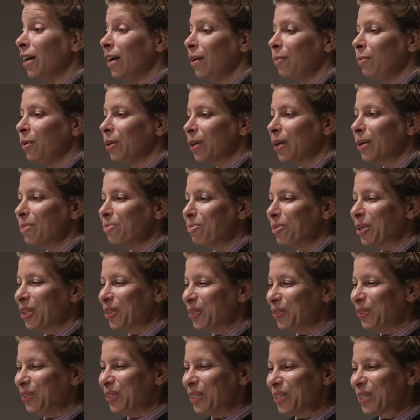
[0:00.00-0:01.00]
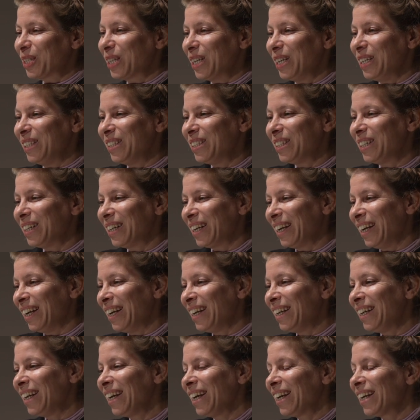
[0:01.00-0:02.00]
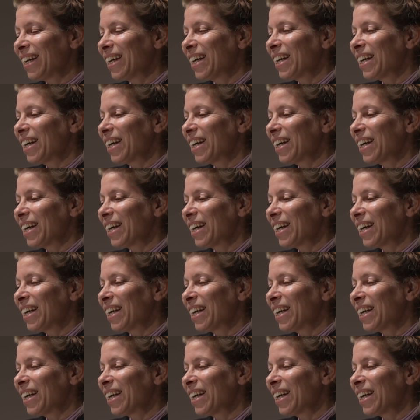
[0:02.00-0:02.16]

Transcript: will come back to this later again.